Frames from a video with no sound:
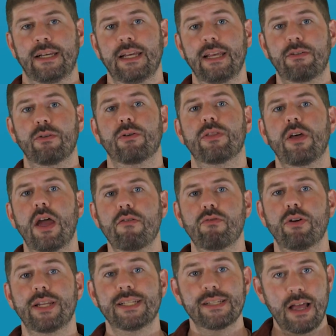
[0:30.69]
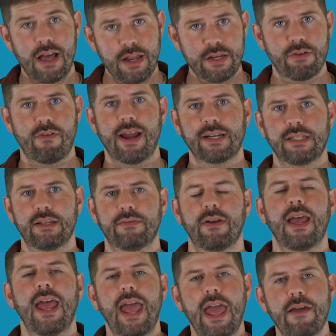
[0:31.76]
If your thyroid is underactive,
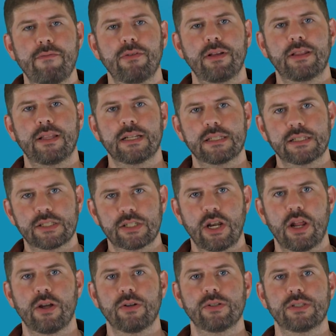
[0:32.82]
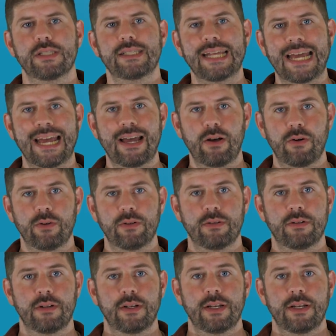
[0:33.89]
everything slows down.